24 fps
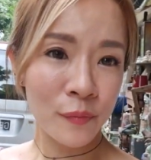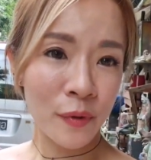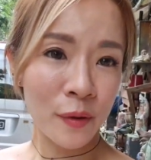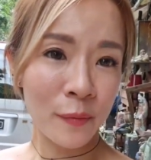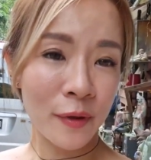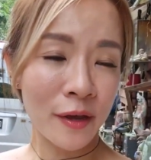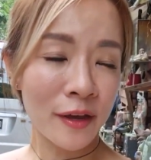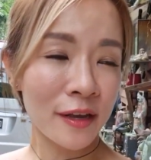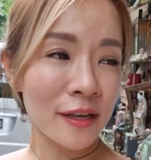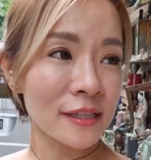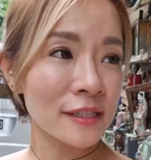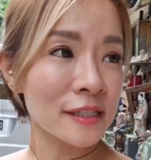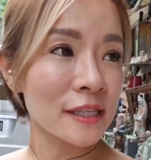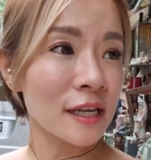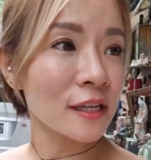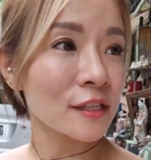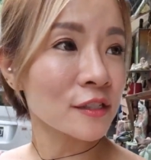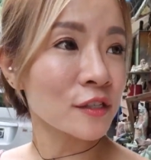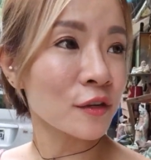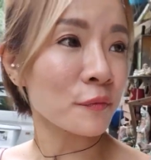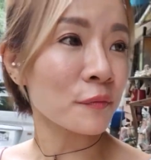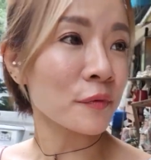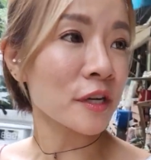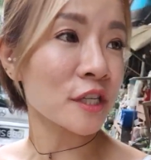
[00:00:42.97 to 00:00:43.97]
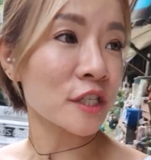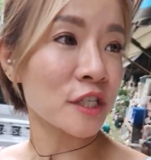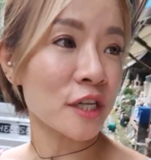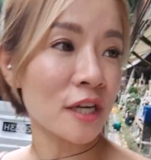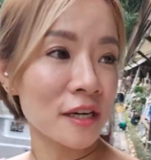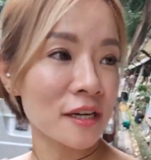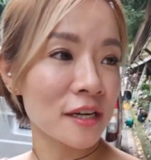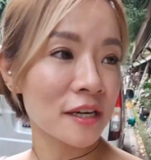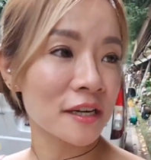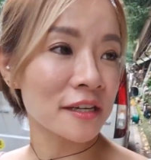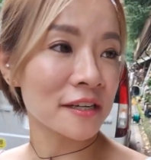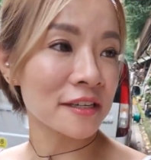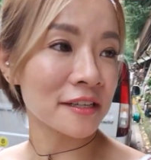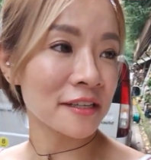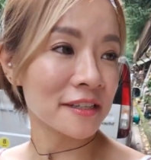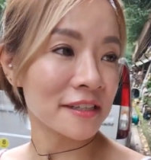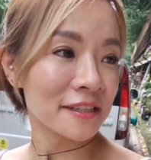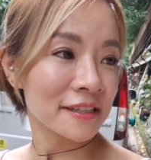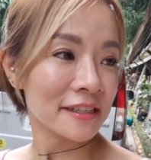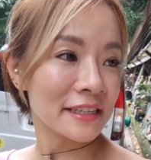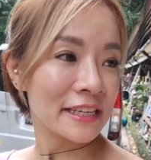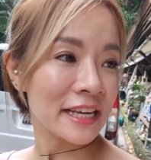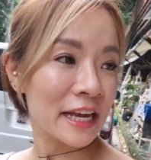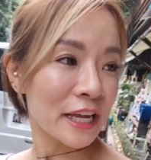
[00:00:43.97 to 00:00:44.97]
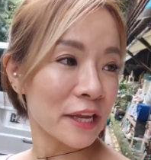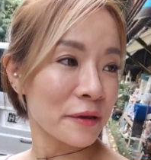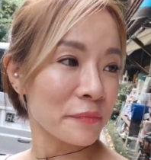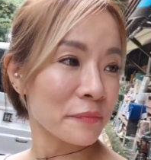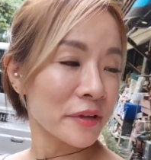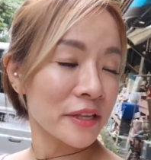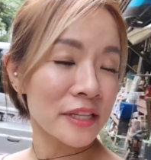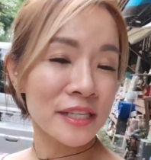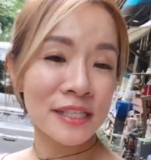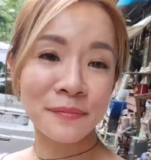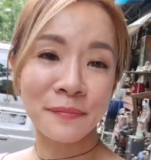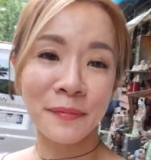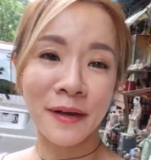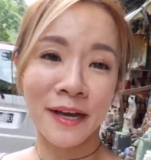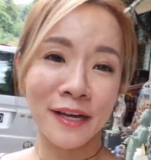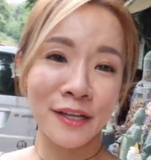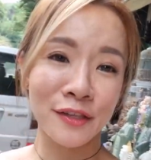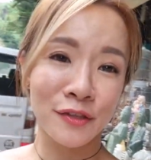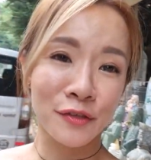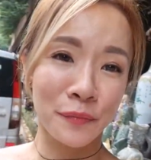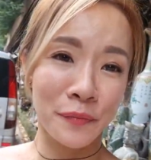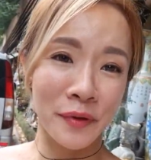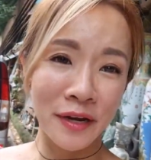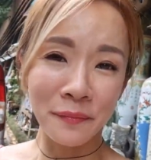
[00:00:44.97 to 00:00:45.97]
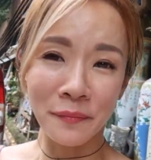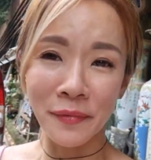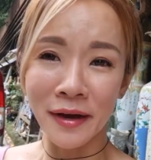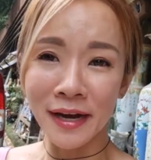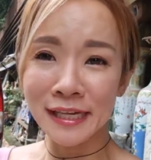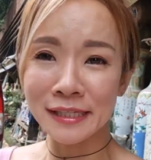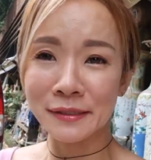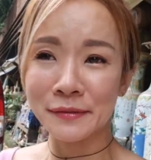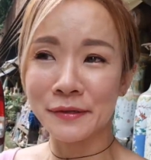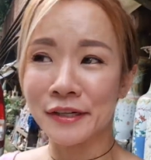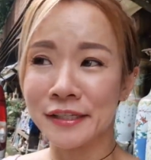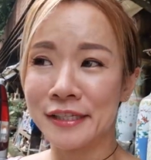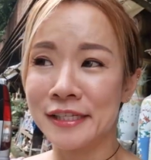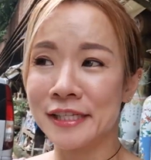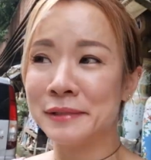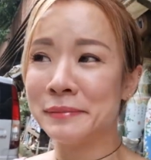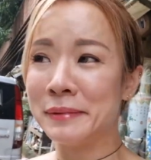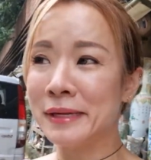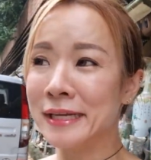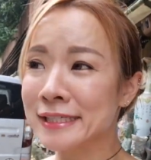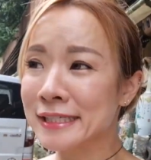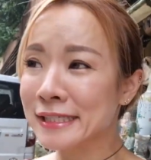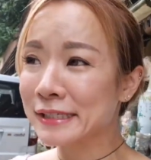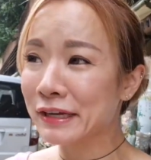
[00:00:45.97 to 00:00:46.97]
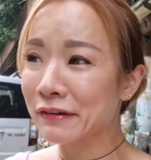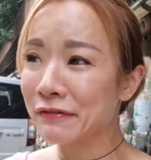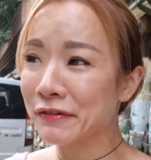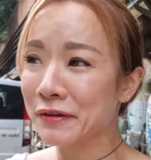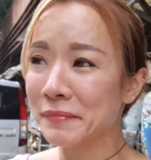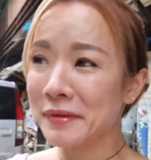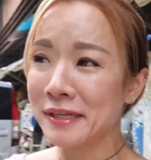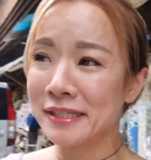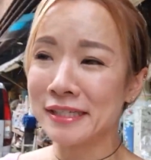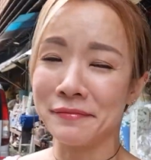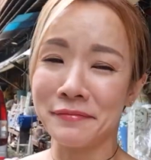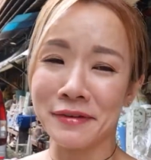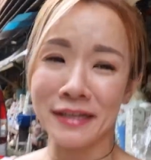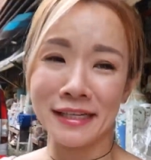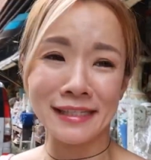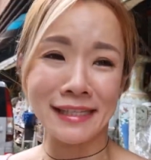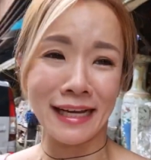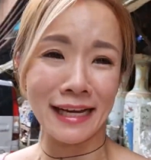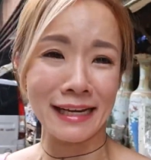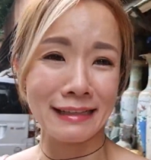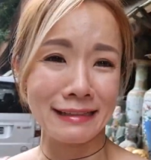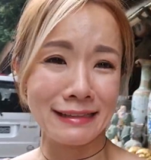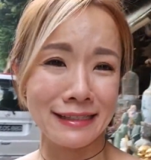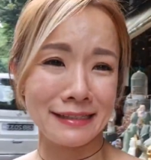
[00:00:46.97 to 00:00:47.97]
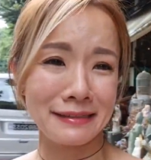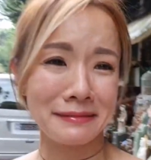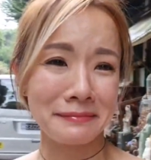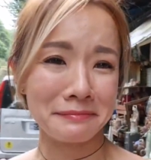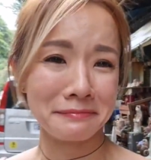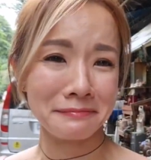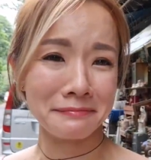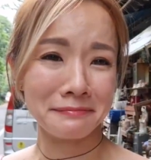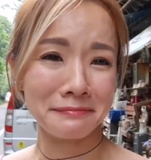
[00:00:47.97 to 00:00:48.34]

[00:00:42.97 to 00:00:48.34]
Maybe I can sell some of my junk. I can be inspired to minimize because this place is giving me some anxiety.